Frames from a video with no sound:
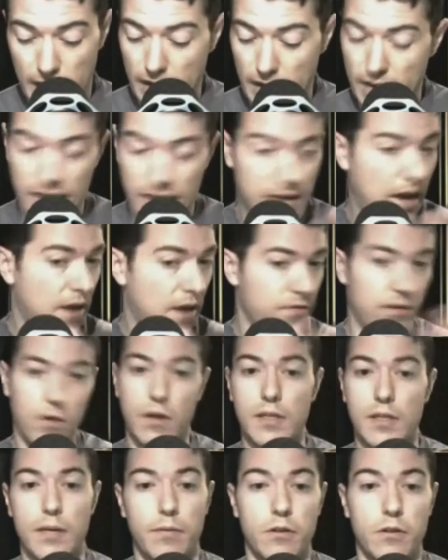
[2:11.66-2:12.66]
I have no
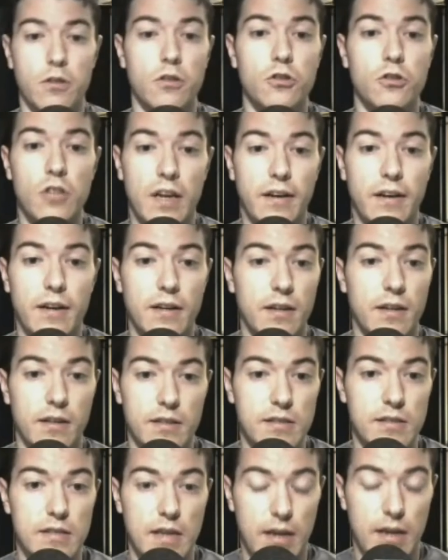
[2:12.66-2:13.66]
idea what gendered
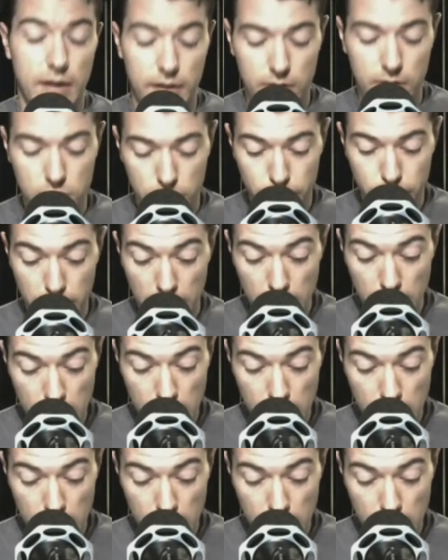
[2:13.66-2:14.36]
understanding could be.